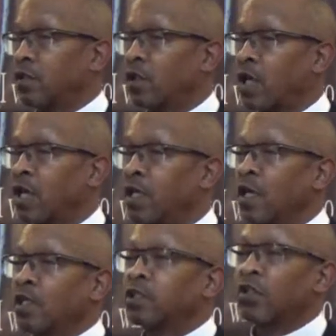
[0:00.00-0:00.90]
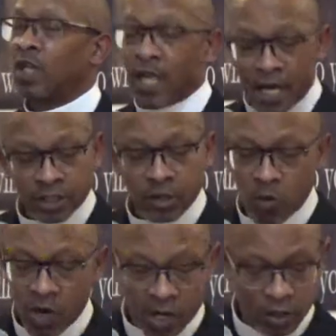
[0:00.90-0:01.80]
Okay. So the last thing
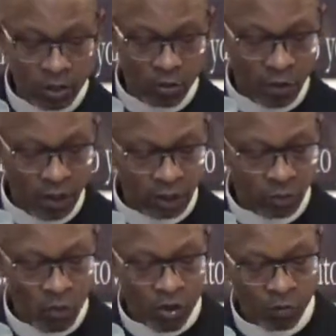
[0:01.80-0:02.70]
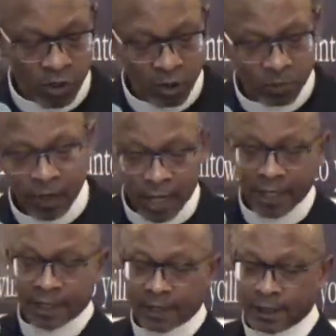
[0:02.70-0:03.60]
we're going to do is we want to read
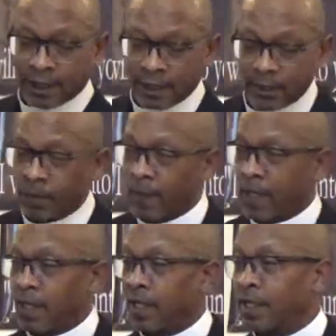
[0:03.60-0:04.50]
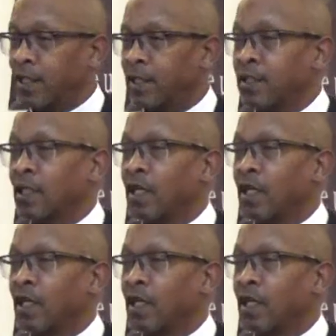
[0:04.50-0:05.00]
planting the seed. And